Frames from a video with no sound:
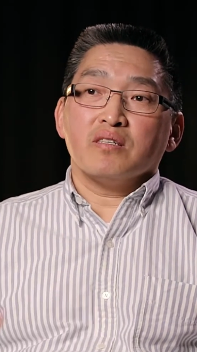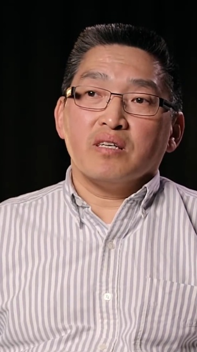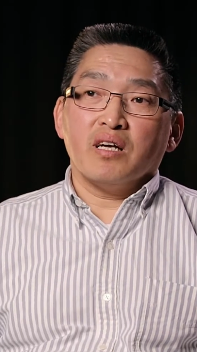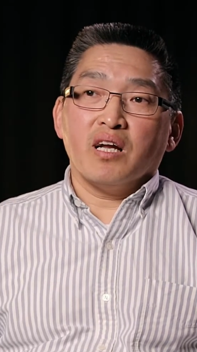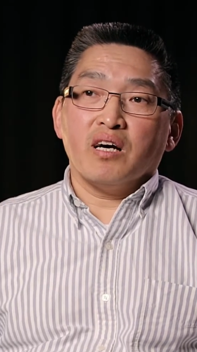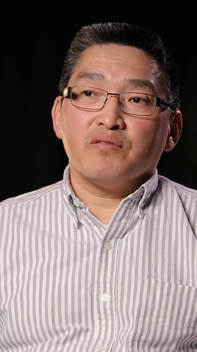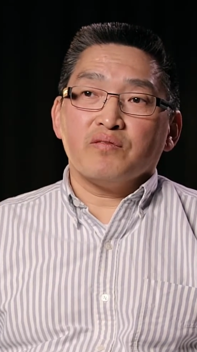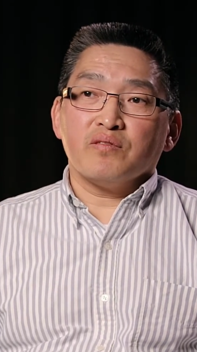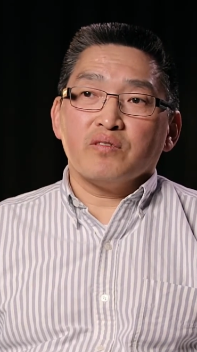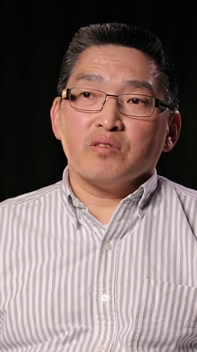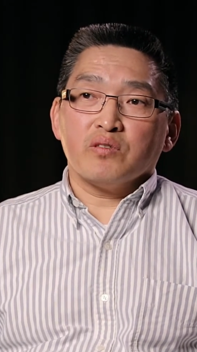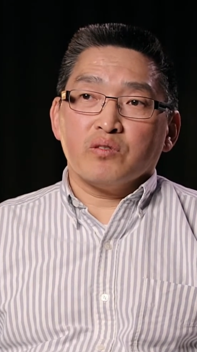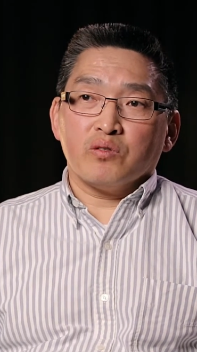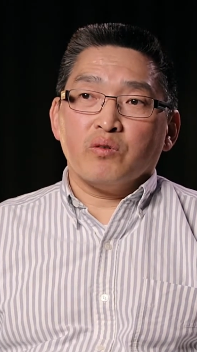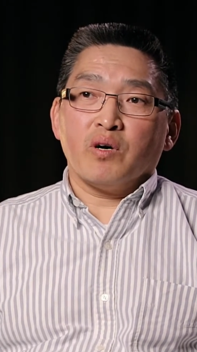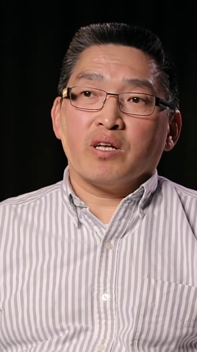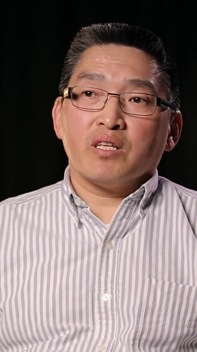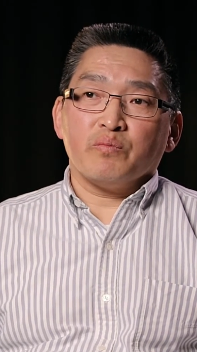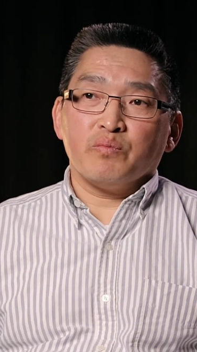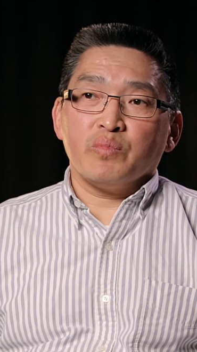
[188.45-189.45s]
love
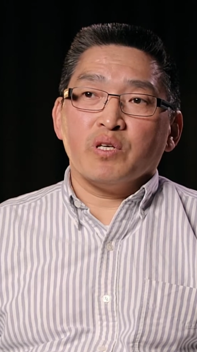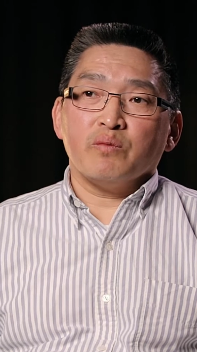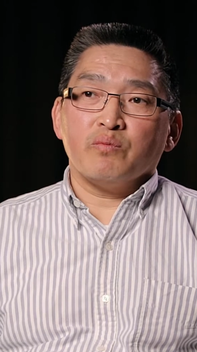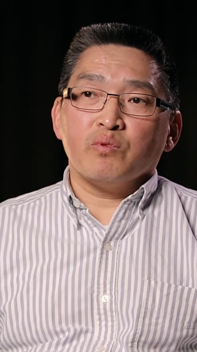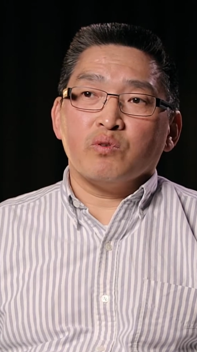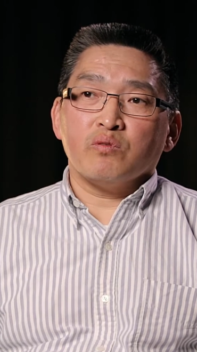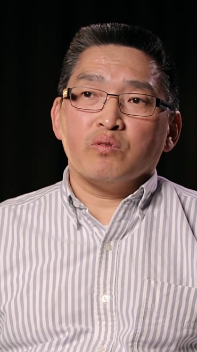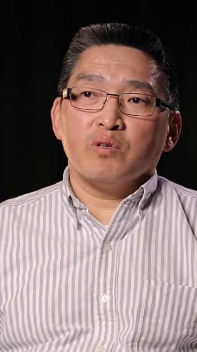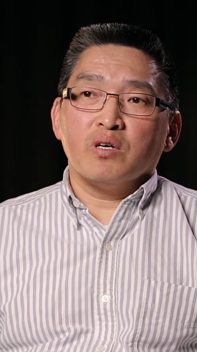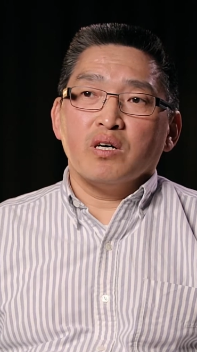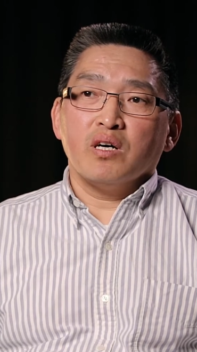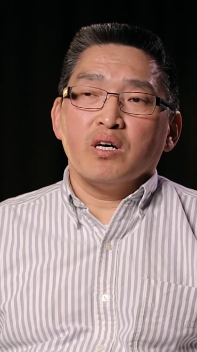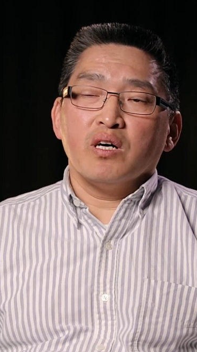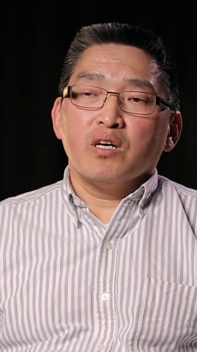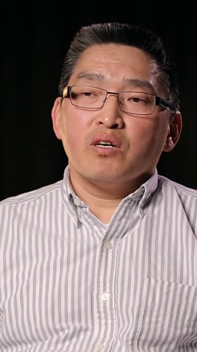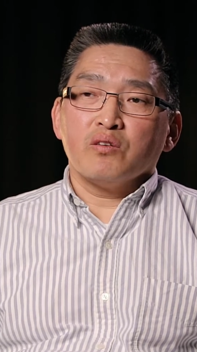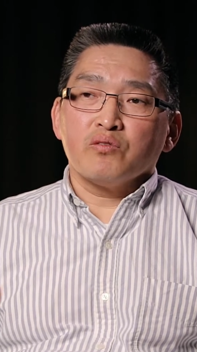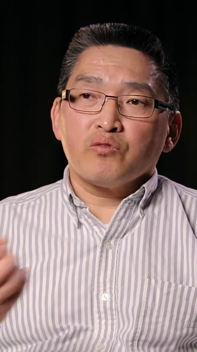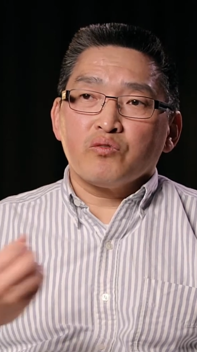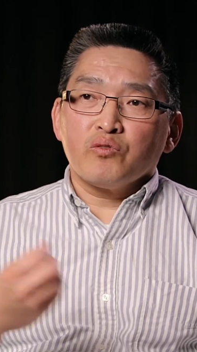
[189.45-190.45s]
to other people
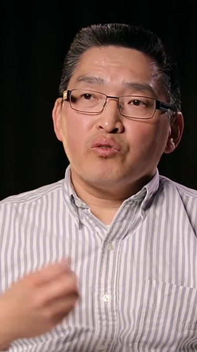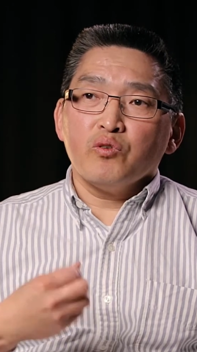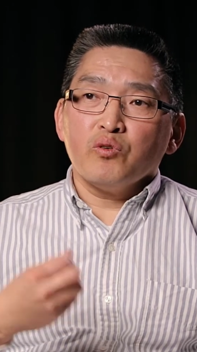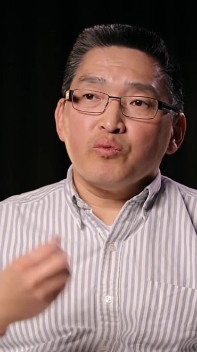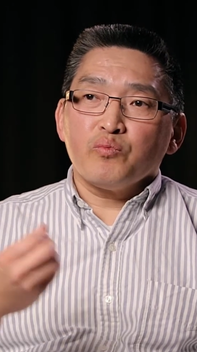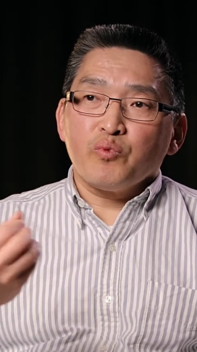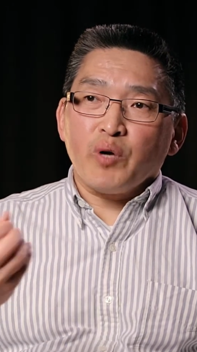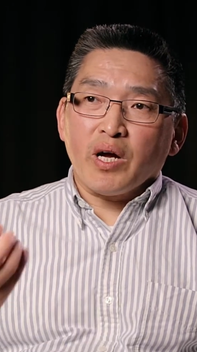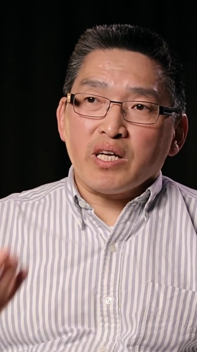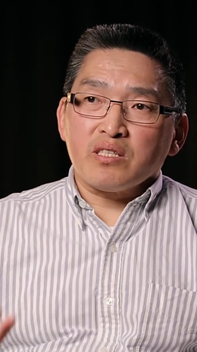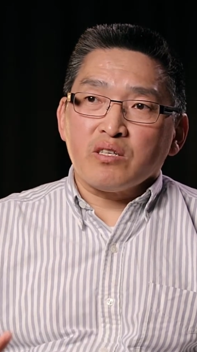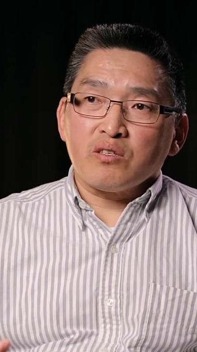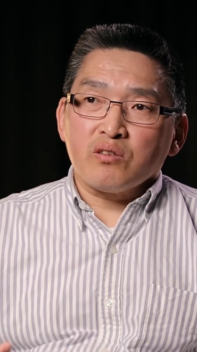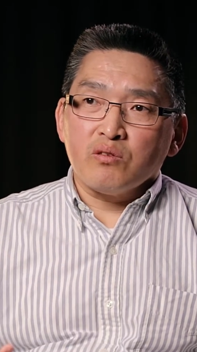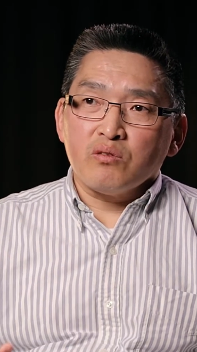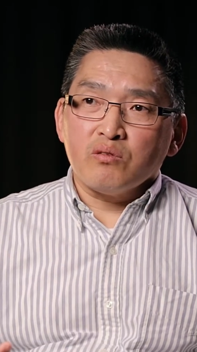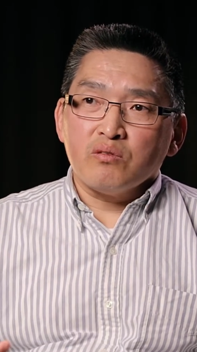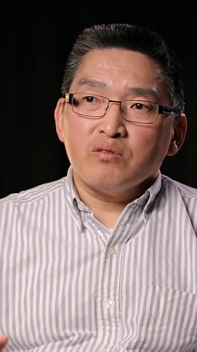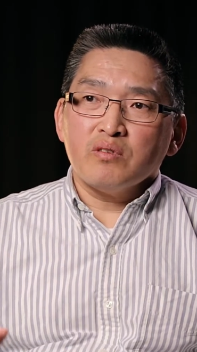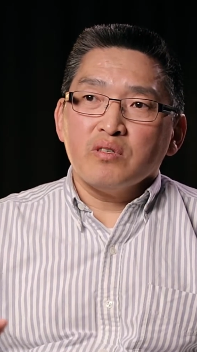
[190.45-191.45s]
through
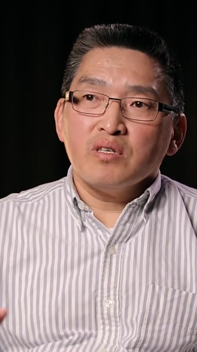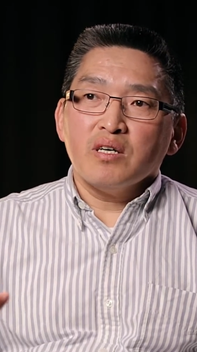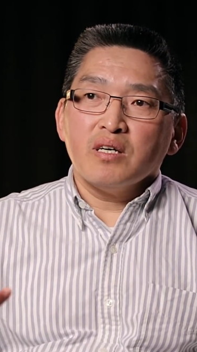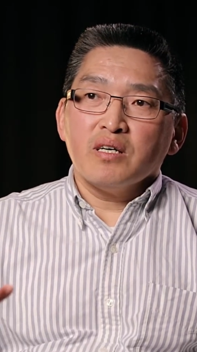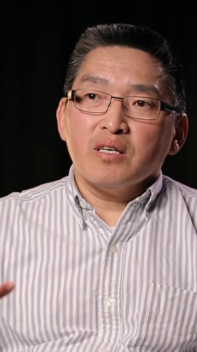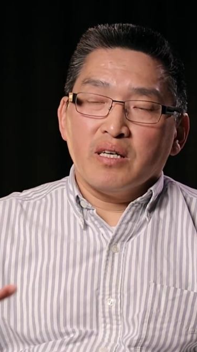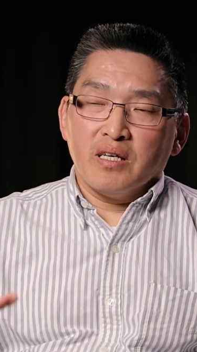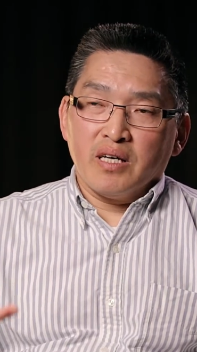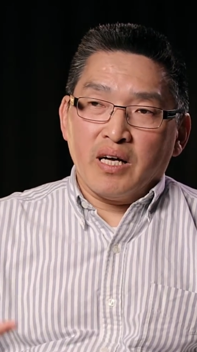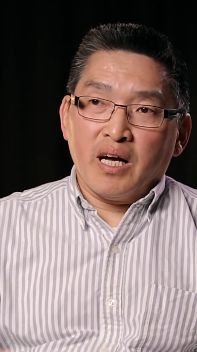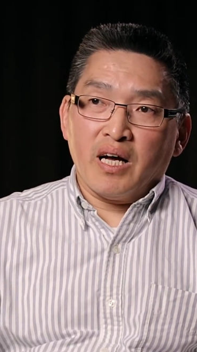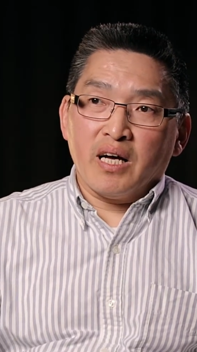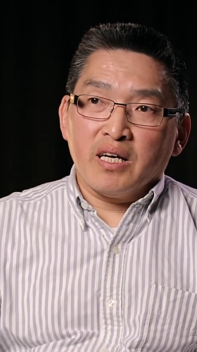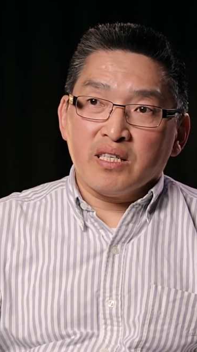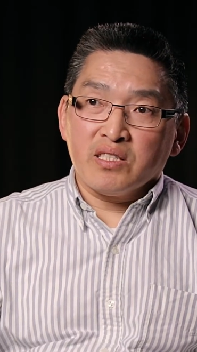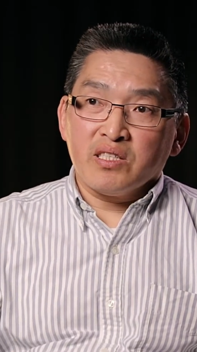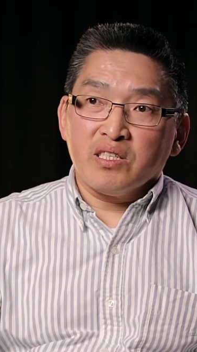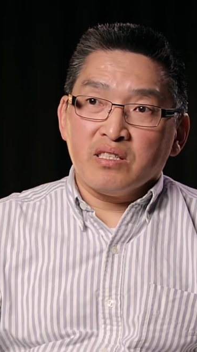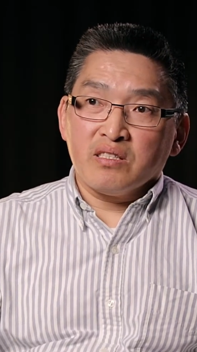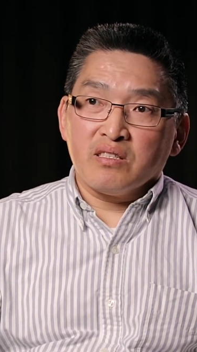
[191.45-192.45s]
practical
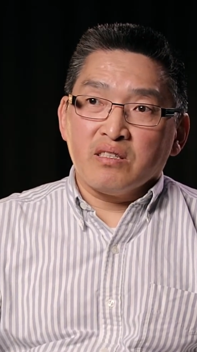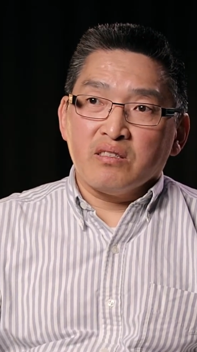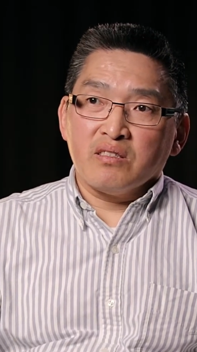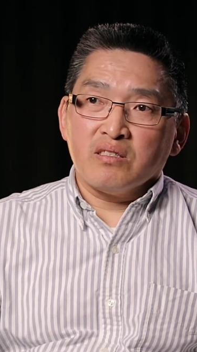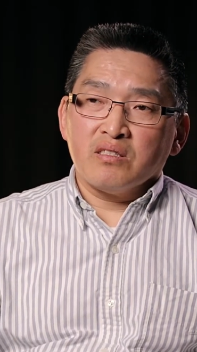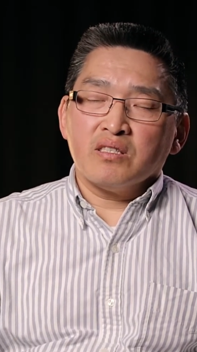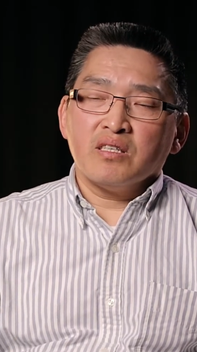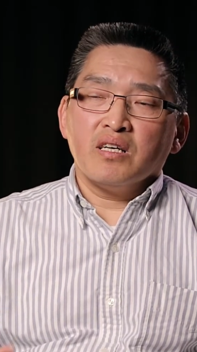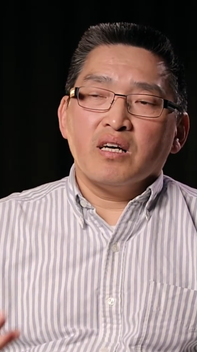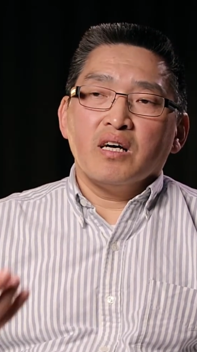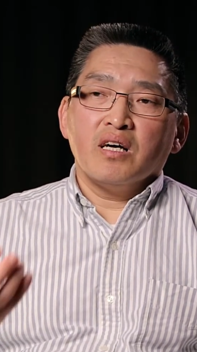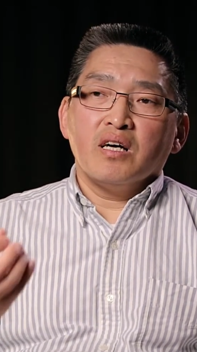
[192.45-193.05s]
assistance,